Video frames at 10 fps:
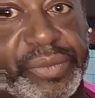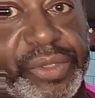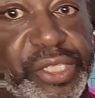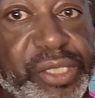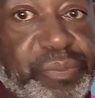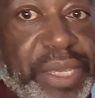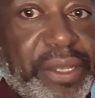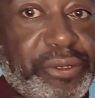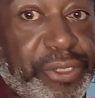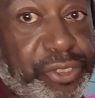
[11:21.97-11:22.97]
This
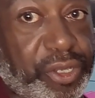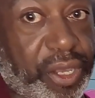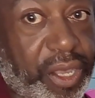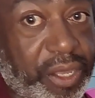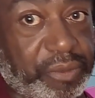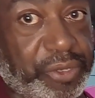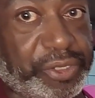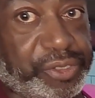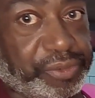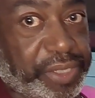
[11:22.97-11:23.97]
batter is
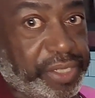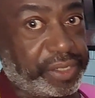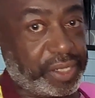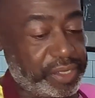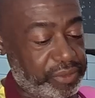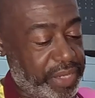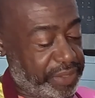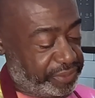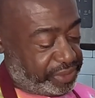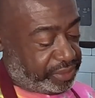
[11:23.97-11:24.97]
almost ready. Not
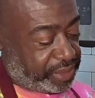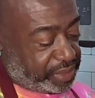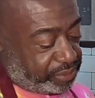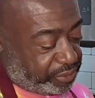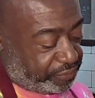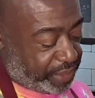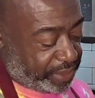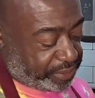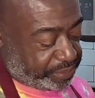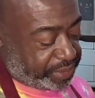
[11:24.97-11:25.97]
quite. We still got some more
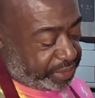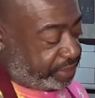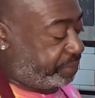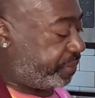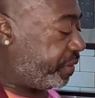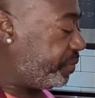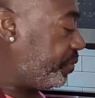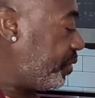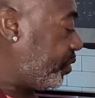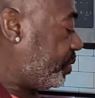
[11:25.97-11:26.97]
flour to put in it, but it
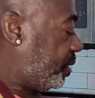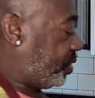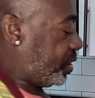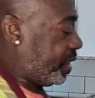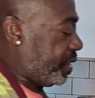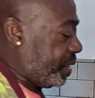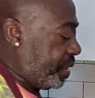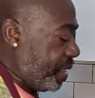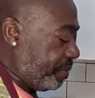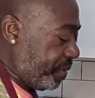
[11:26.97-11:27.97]
will. It's thickening
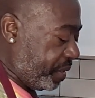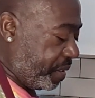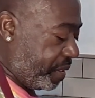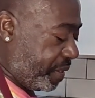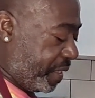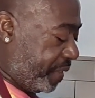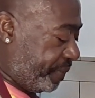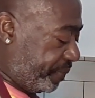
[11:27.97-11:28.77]
up. All right.